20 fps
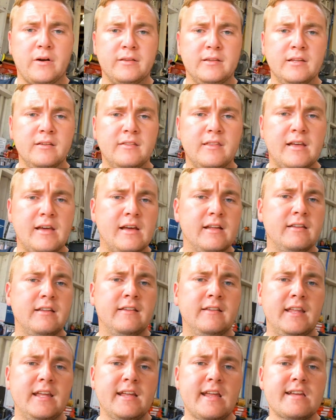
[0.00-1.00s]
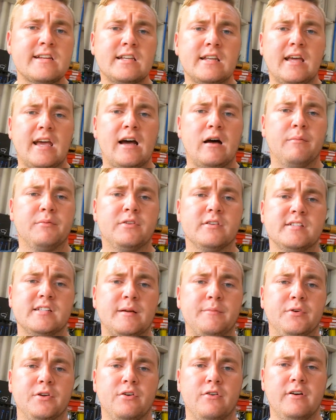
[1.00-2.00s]
I did that, and that actually helped to
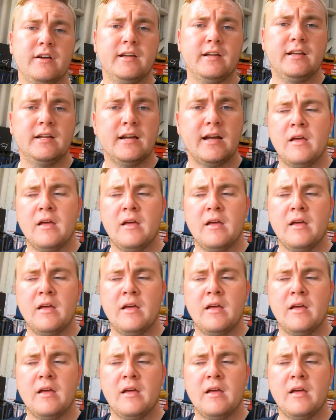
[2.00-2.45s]
some degree.